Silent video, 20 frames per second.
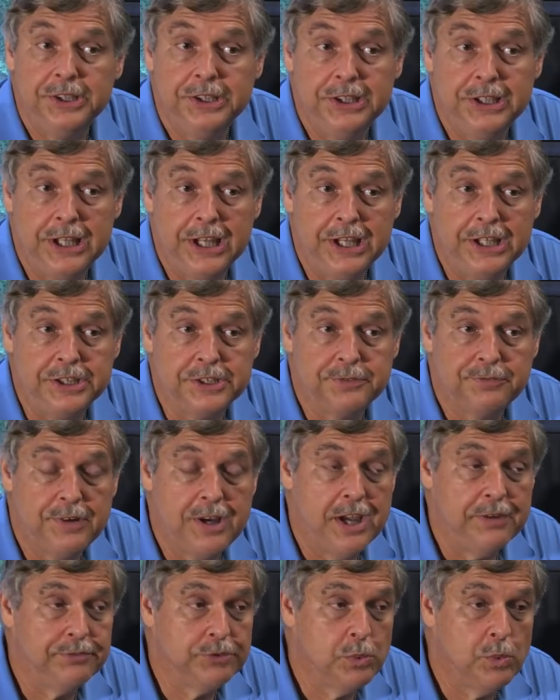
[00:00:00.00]
the
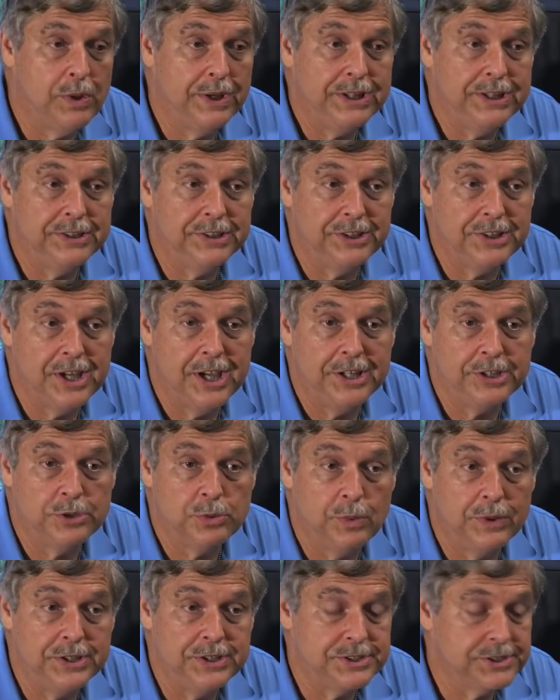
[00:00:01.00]
H520 and the
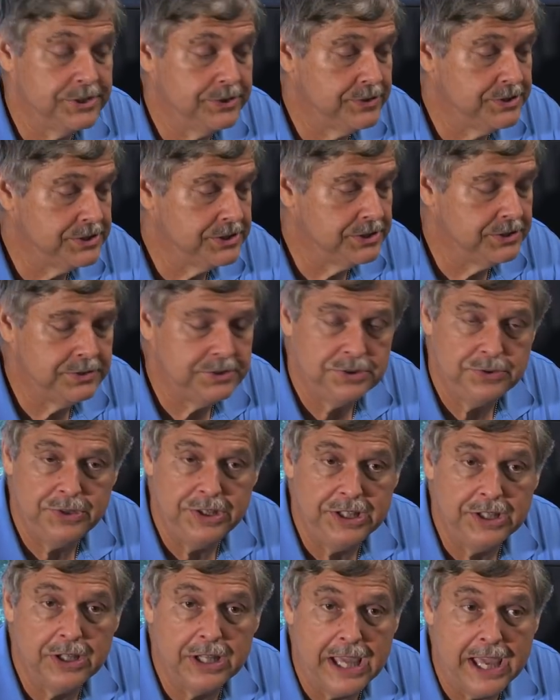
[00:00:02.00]
920 series and
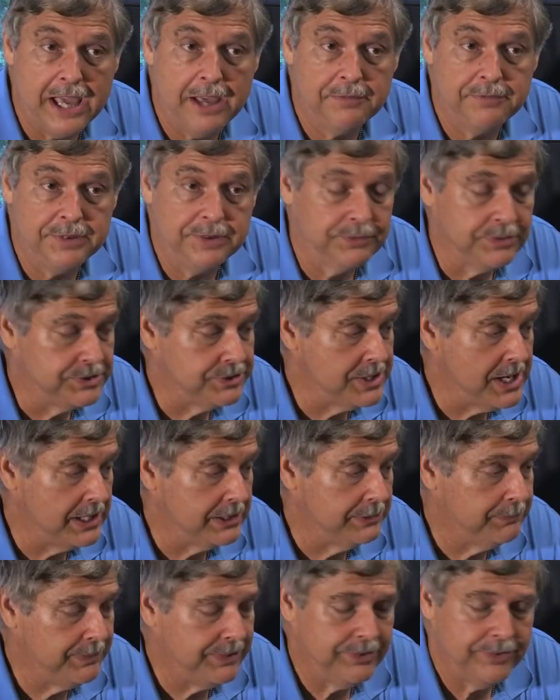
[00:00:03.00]
Yuneec have the
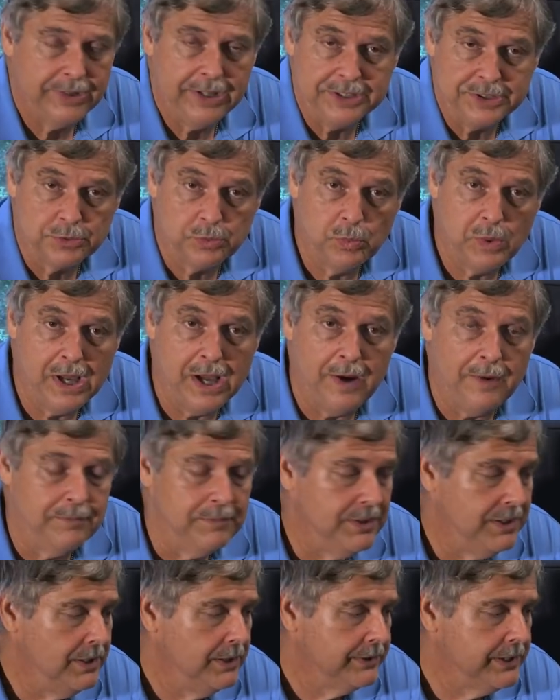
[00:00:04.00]
retractable gear as well.
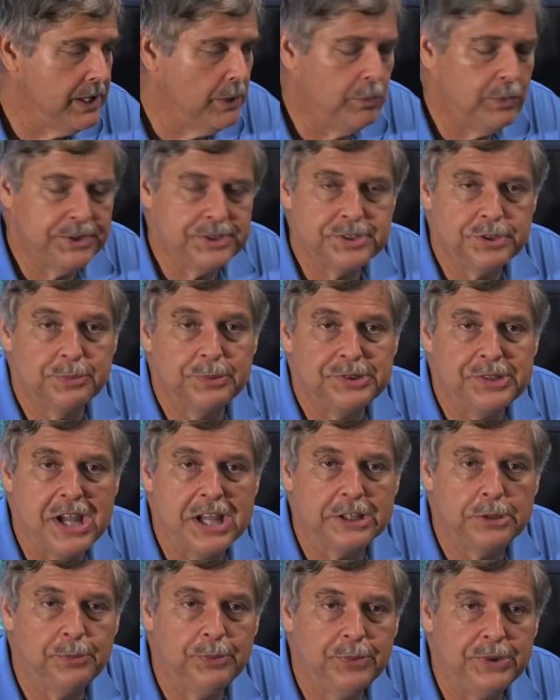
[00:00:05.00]
Now, what does the
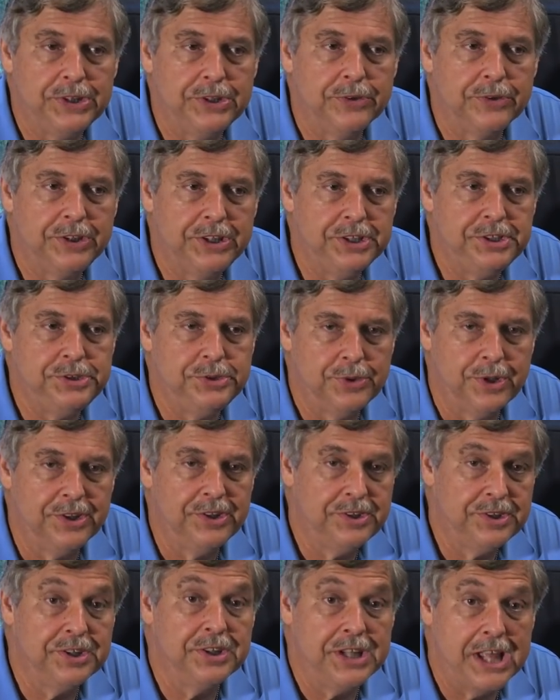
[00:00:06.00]
retractable gear get you
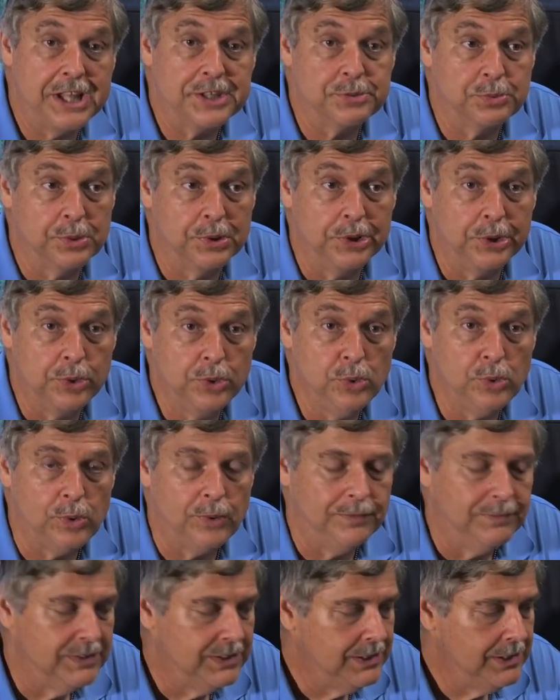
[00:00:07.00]
other than that's really
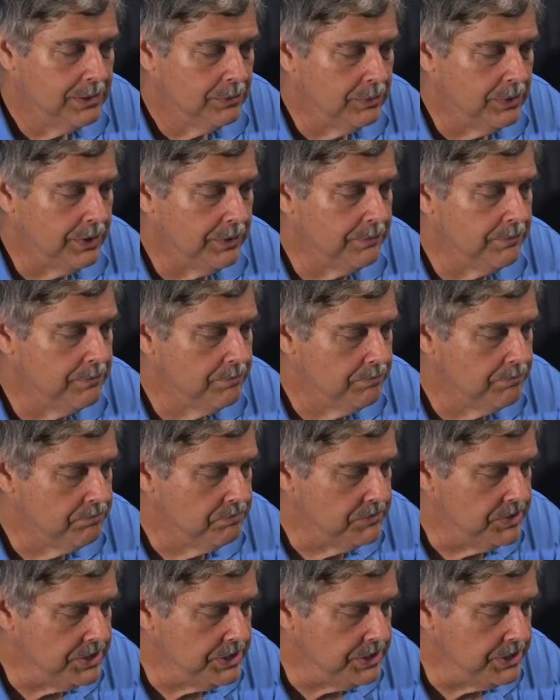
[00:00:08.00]
cool? Well,
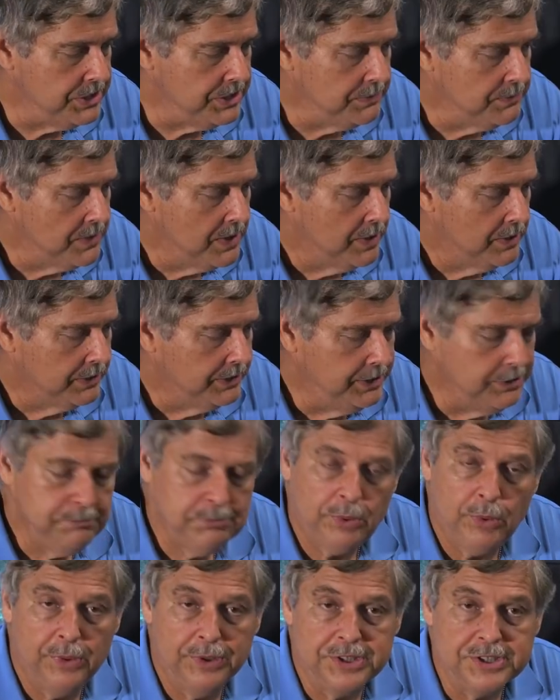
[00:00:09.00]
the
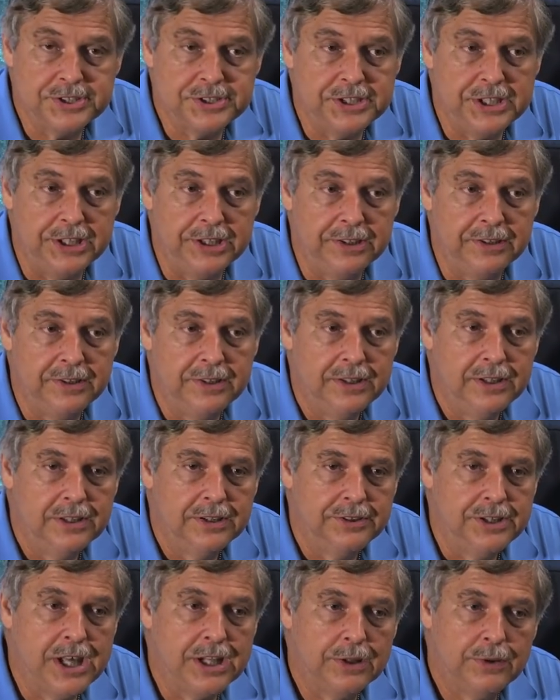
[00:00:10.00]
gimbal on this thing
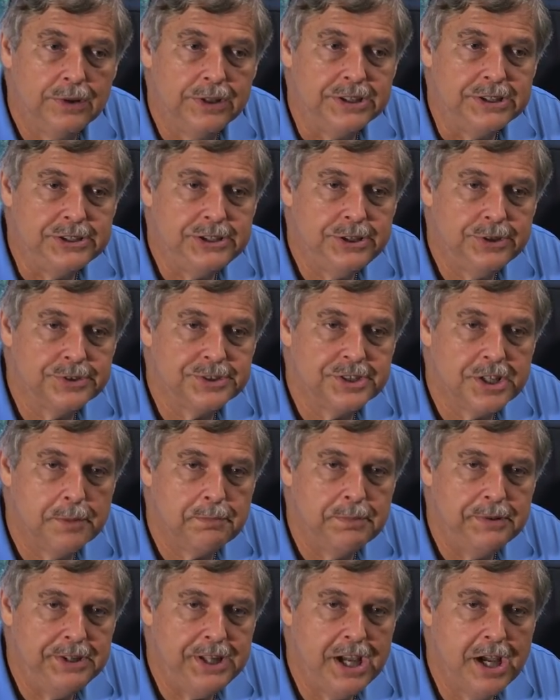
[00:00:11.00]
not only tilts
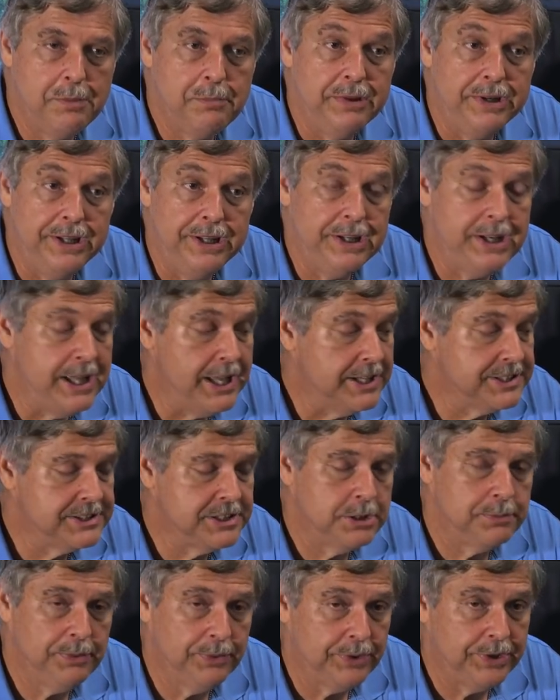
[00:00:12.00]
up and down, but it has
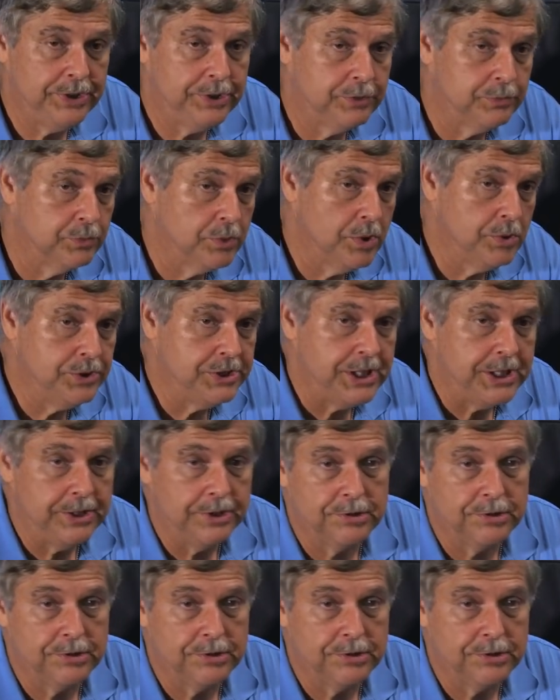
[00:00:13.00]
the ability to rotate